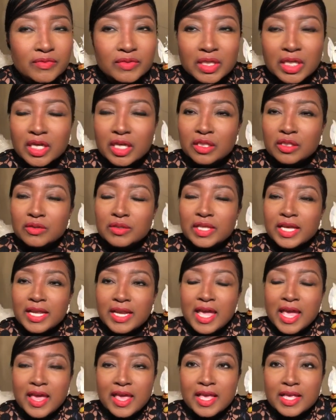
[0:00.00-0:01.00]
a color that
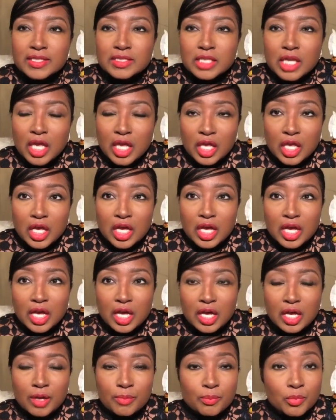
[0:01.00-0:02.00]
has
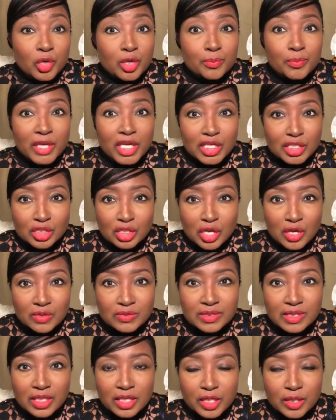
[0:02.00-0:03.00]
more pink
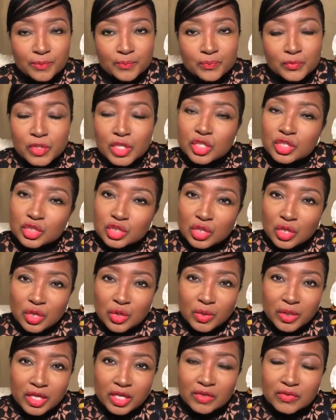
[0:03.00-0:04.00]
tones in it.
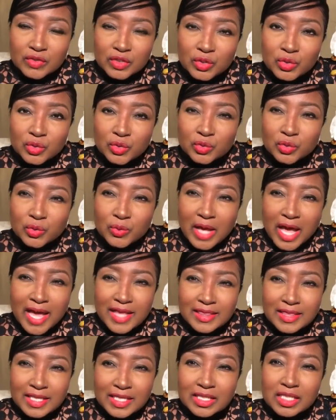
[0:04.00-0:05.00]
So I
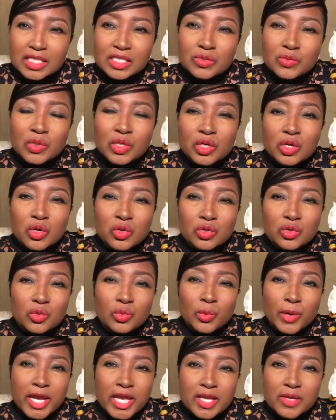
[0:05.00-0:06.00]
think this will go
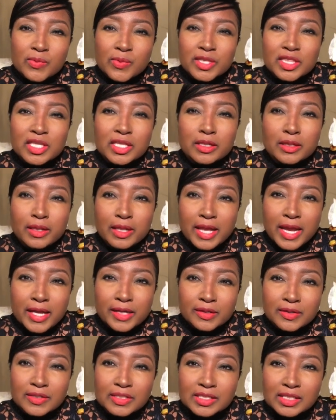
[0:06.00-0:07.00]
great with a
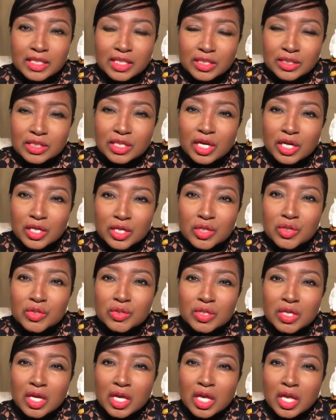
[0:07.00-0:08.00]
lighter skin
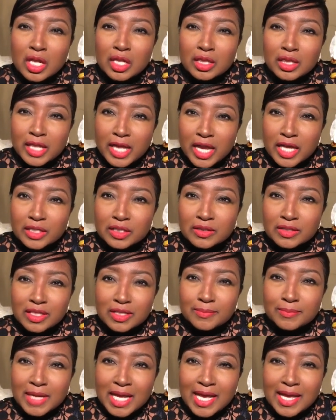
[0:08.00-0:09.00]
tone, lighter
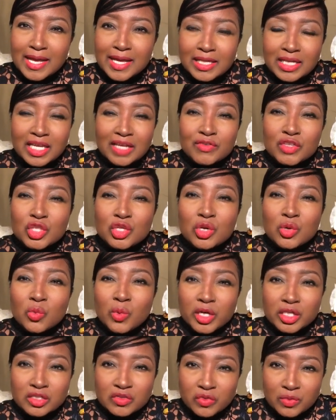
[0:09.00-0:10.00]
than mine, even though it
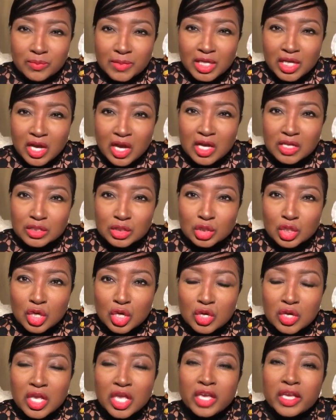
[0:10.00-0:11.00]
works for me
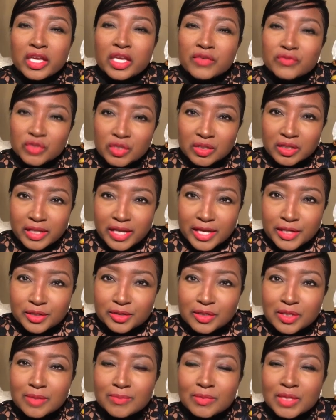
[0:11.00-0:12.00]
also. If you're lighter
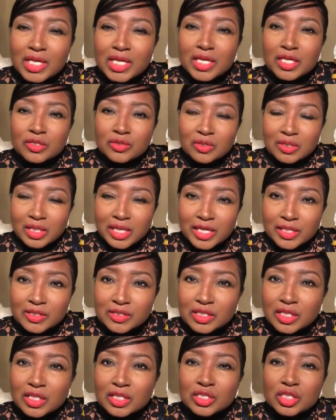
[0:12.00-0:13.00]
than me, you're lighter
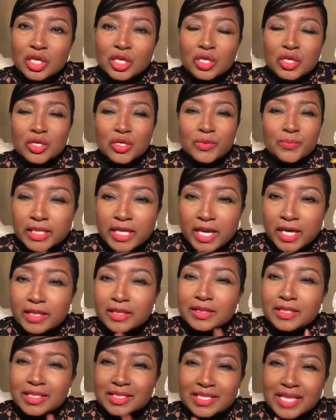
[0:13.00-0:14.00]
skin tone, yeah,
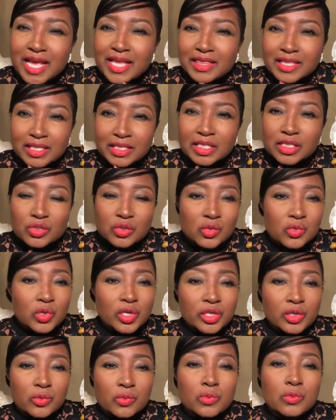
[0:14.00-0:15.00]
I think this will
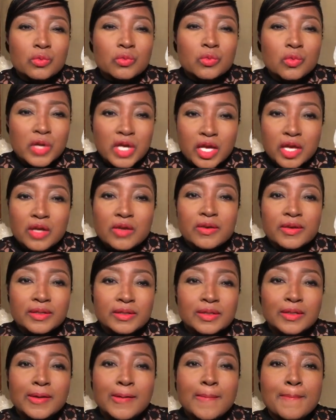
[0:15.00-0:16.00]
work well on
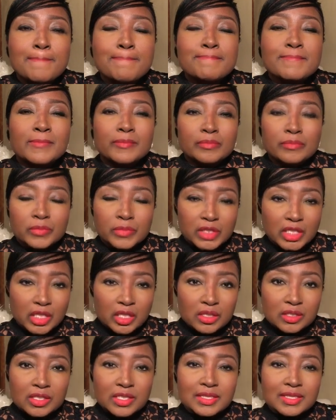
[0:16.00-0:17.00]
you. The
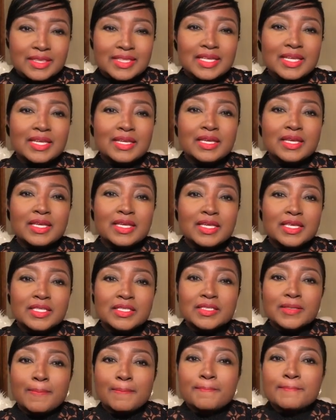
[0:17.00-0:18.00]
only thing
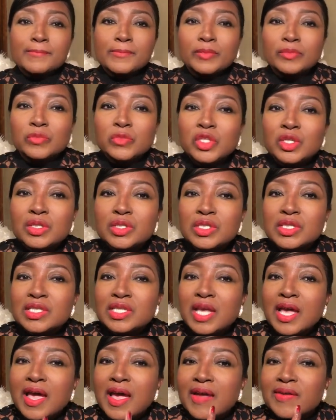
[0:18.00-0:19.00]
is, you just
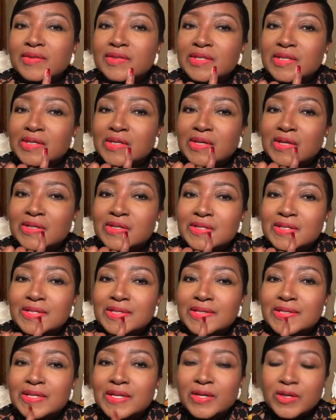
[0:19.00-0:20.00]
have to go
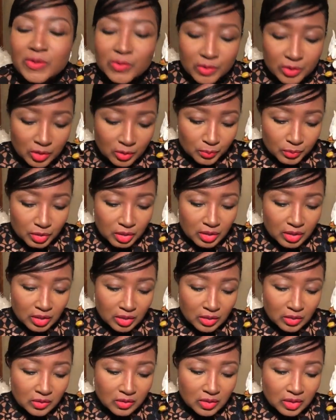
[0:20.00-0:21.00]
slow when you're putting
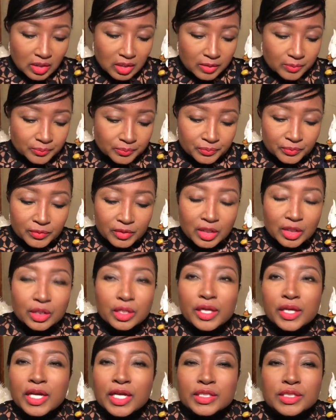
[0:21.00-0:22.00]
it on.
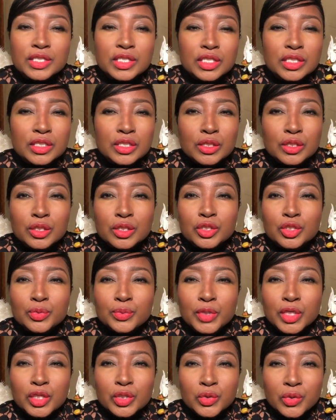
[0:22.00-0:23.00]
Like I did it a little
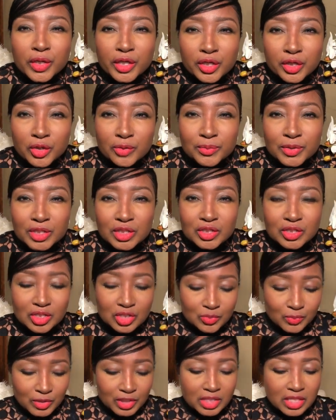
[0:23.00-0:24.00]
bit quicker
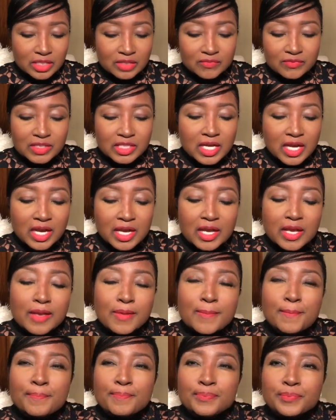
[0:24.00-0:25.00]
just because of time.